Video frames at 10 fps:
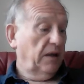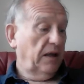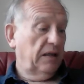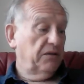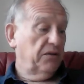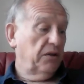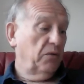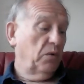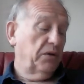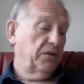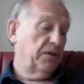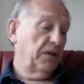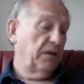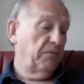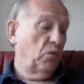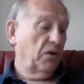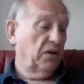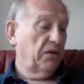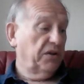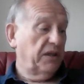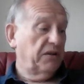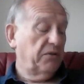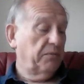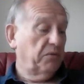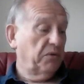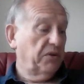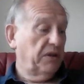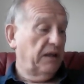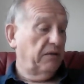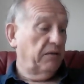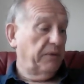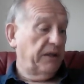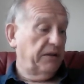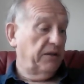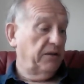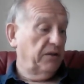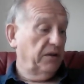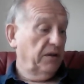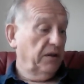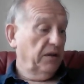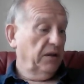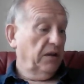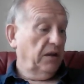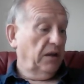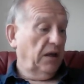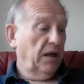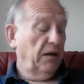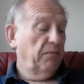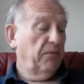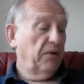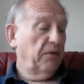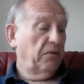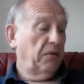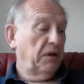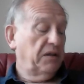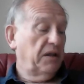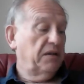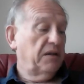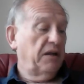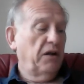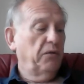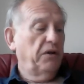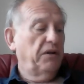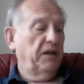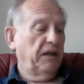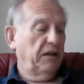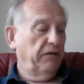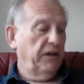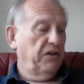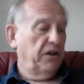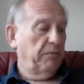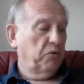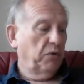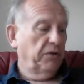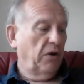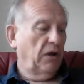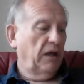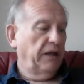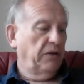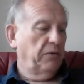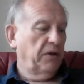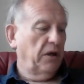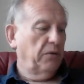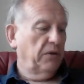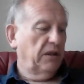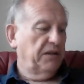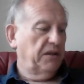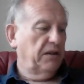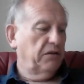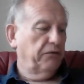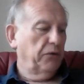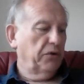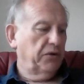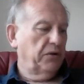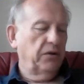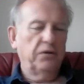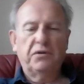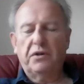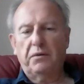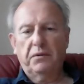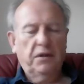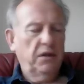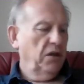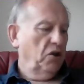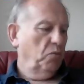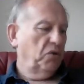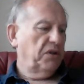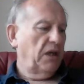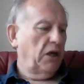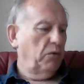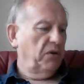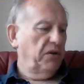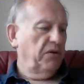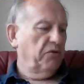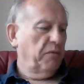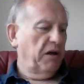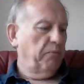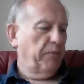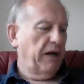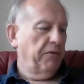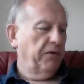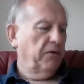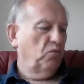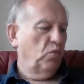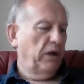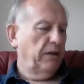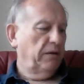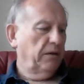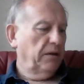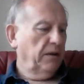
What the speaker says: And so what God says to him towards the end of the passage, he says, I know that the king of Egypt will not let you go unless he is forced to do so, but I will use my power and will